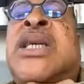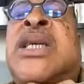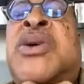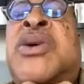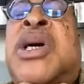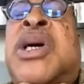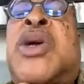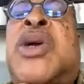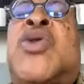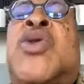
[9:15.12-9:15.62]
and
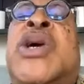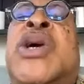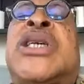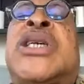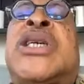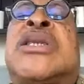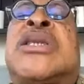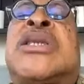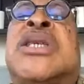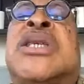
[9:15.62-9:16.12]
somehow
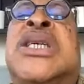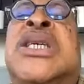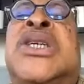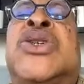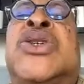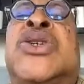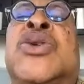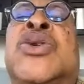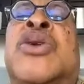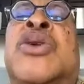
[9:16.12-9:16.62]
nuanced
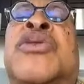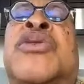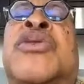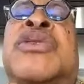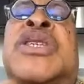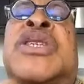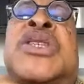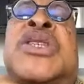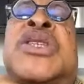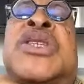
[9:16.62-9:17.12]
issue of
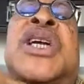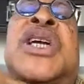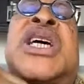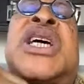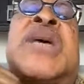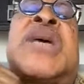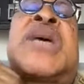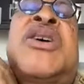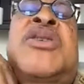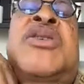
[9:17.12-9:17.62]
conversation that
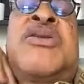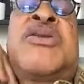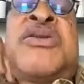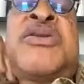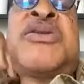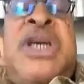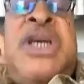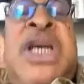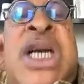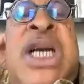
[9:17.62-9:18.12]
came out of
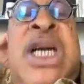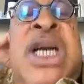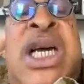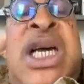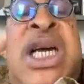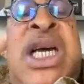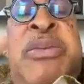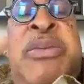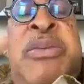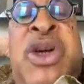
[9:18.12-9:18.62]

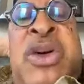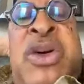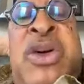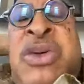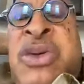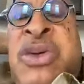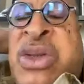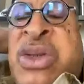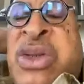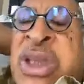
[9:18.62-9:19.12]

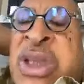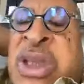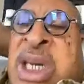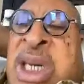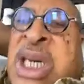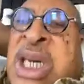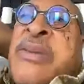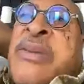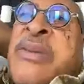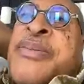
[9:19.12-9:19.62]
Biodun's
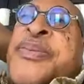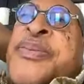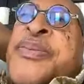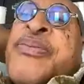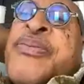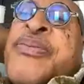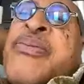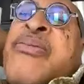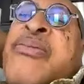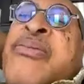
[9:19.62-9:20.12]
uh,
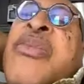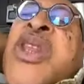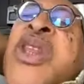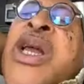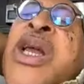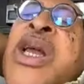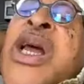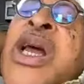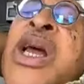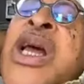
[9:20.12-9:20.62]

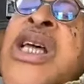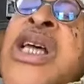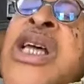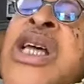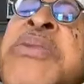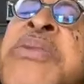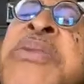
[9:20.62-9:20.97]
is the